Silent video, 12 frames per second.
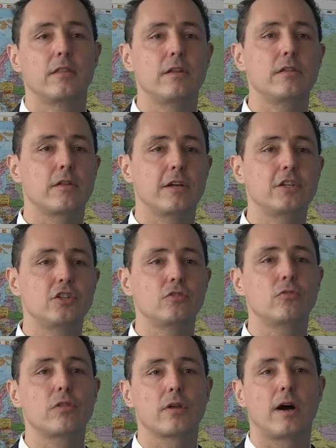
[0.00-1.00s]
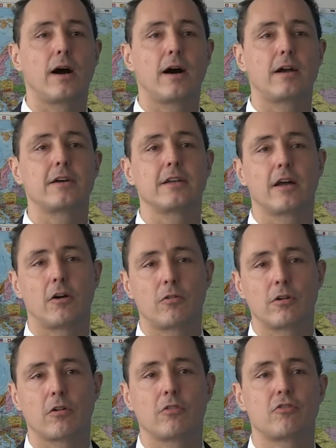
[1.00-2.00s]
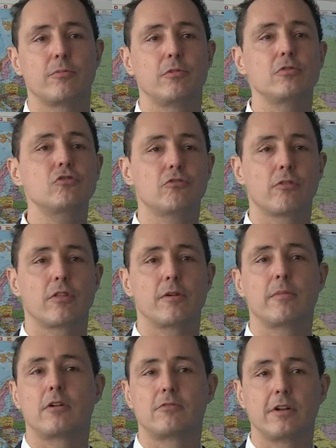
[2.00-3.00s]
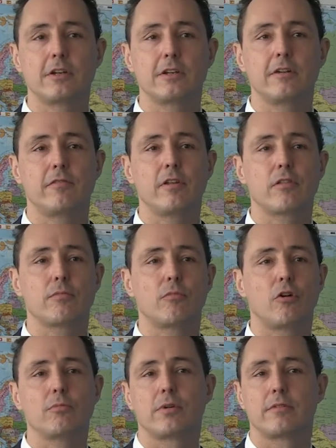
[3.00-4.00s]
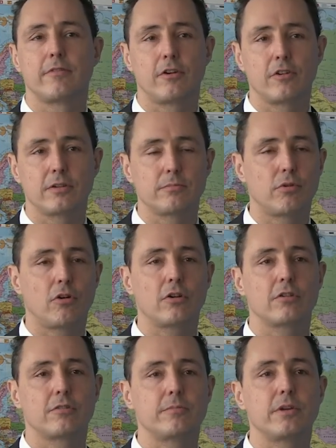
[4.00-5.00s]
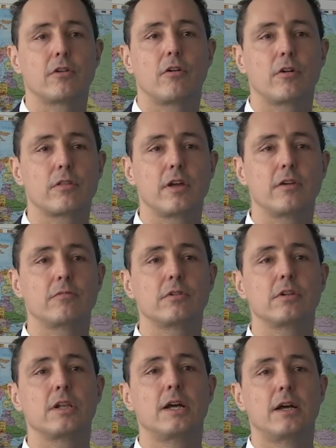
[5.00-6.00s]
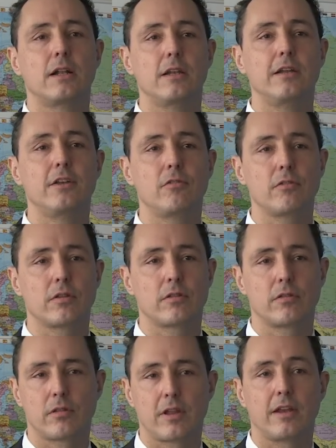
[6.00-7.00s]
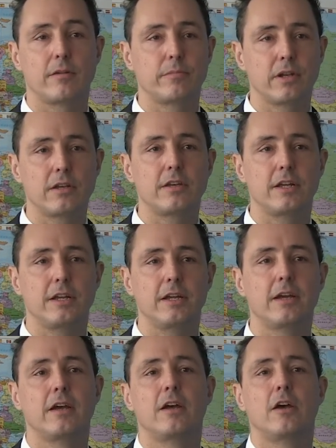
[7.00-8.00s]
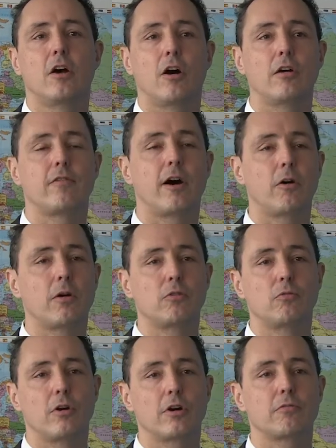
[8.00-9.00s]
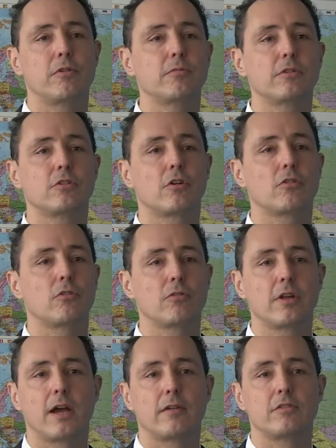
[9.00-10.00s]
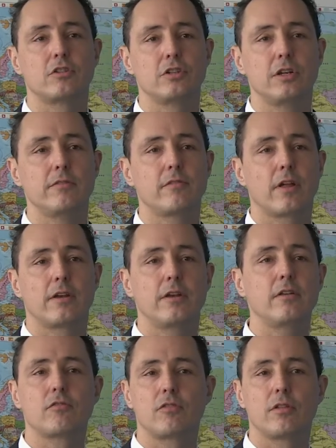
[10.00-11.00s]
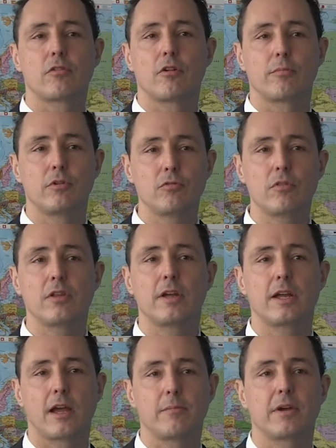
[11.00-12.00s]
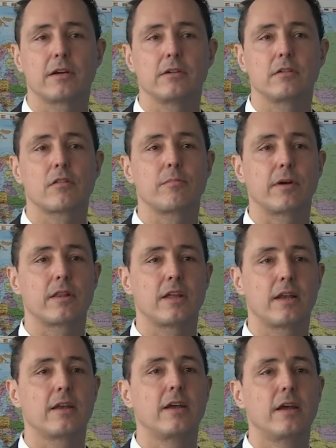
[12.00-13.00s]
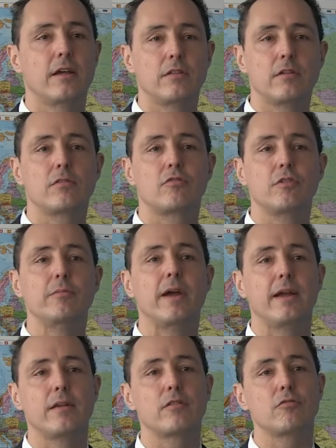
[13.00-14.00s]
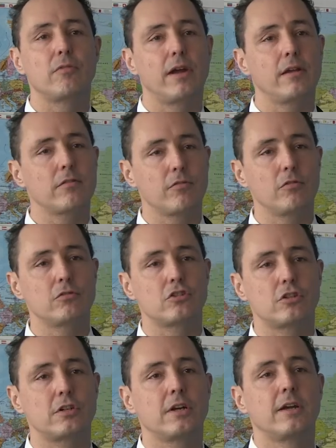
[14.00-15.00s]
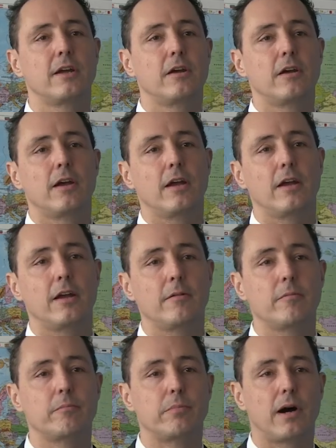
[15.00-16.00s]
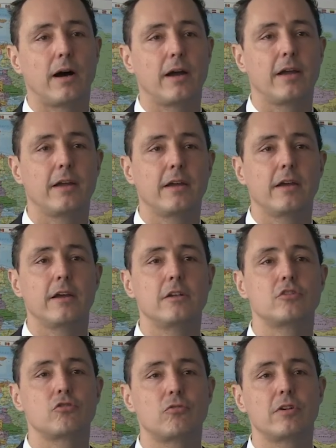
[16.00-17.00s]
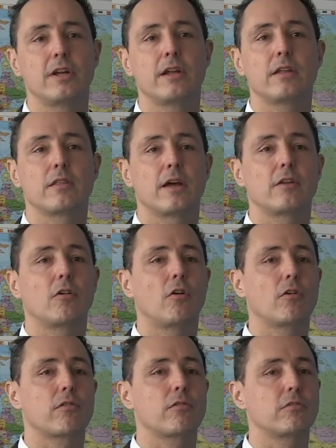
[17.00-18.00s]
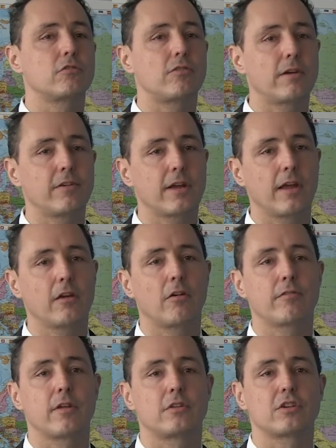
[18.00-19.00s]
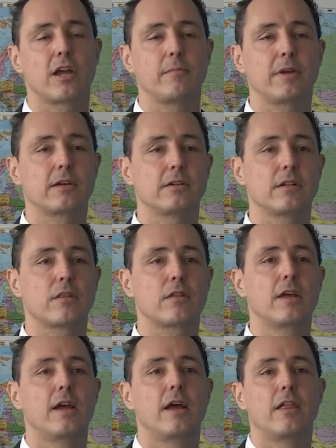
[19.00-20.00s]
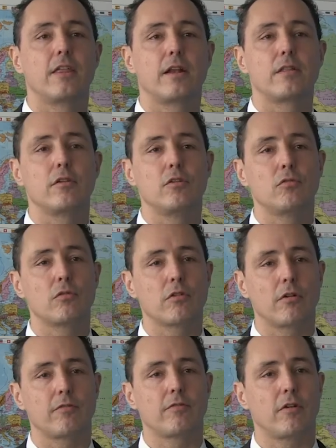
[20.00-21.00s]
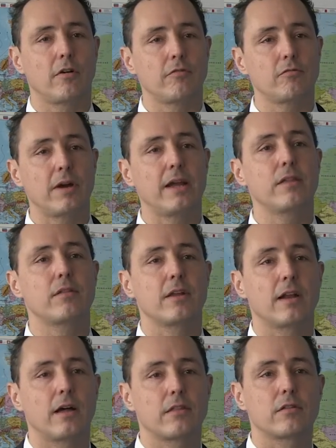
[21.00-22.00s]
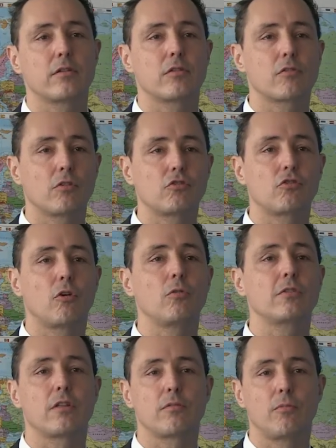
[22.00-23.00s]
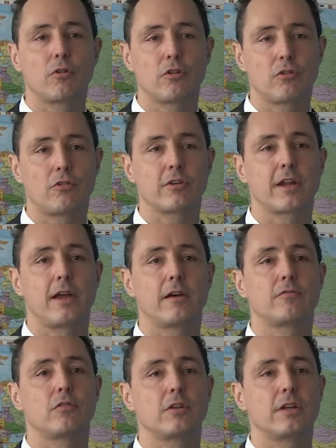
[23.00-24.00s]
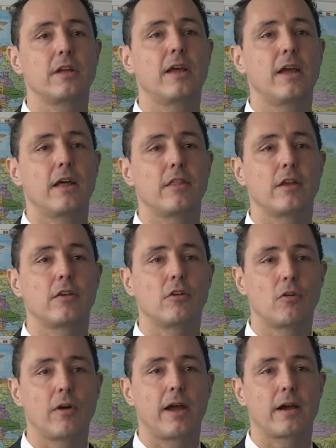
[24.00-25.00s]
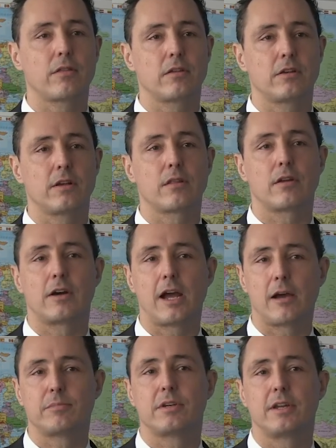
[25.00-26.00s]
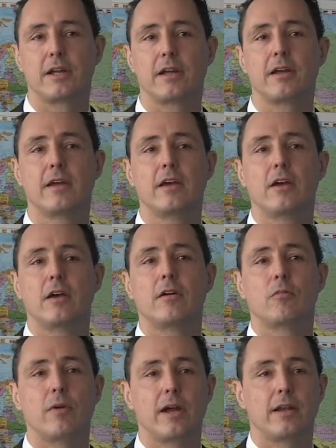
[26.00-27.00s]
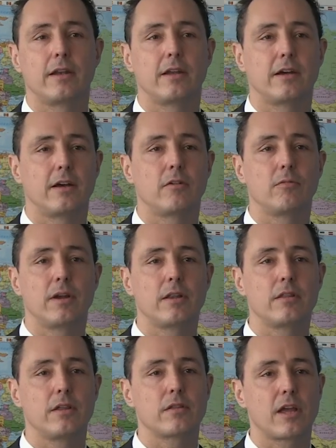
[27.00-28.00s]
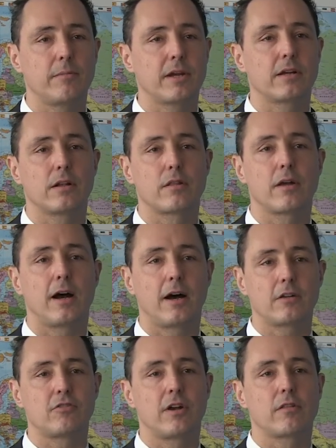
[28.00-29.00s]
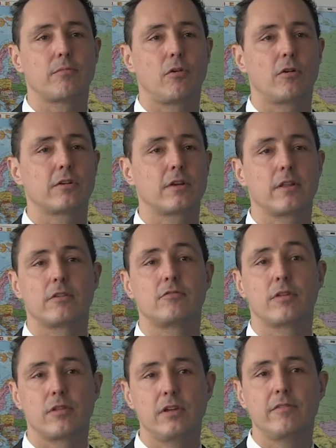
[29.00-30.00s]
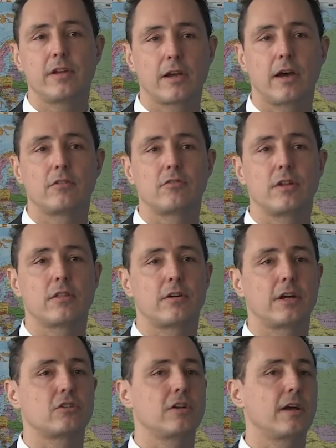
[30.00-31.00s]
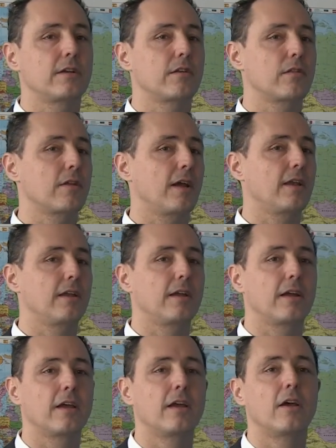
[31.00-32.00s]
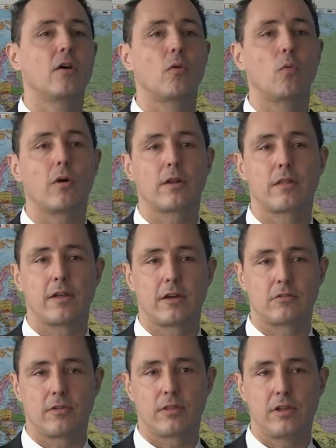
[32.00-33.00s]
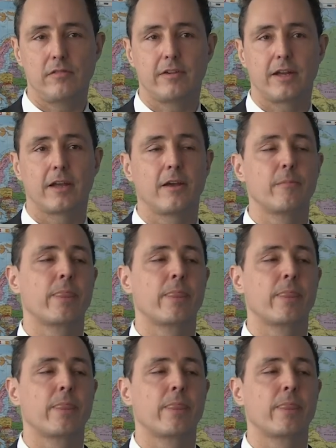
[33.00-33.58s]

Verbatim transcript: These issues are and our contribution to them are relatively small but very important because they will lead to the sustainability of our work. We will not only have achieved that industry stop using chemicals but that this remains the way in the future by ensuring that also the trafficking of such chemicals, that the use of, of waste and others is controlled, is monitored carefully, that no accidents are happening when, uh, when these chemicals are transported, that receiving countries are actually understanding what they are receiving.